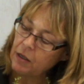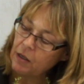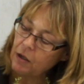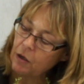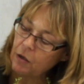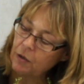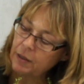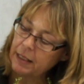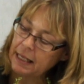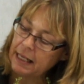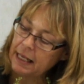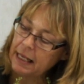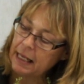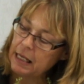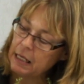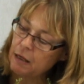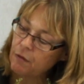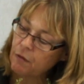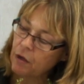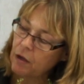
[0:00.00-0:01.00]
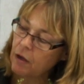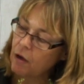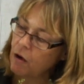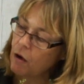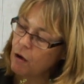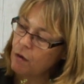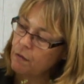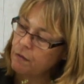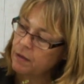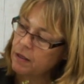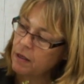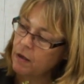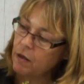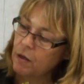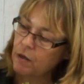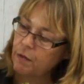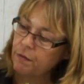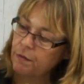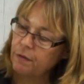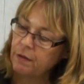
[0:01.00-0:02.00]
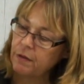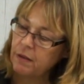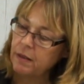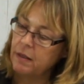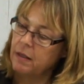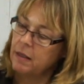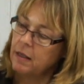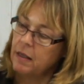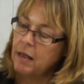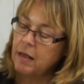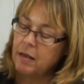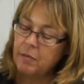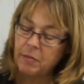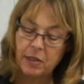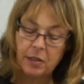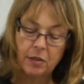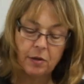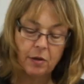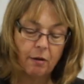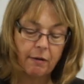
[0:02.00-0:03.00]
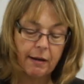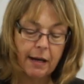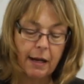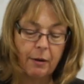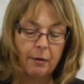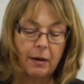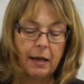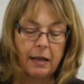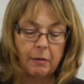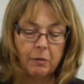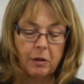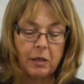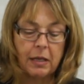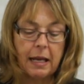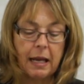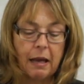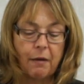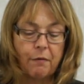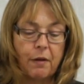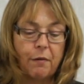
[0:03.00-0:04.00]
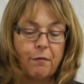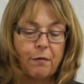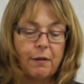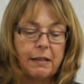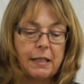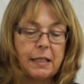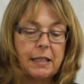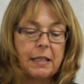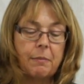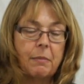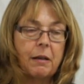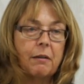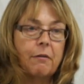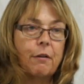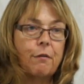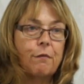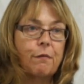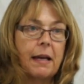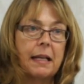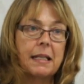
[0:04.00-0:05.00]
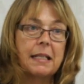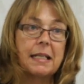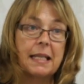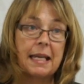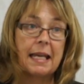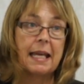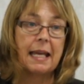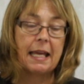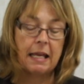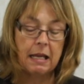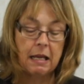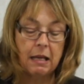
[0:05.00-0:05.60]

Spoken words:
On here, you've got a half and half scenario, and I'm going to have a very similar effect here.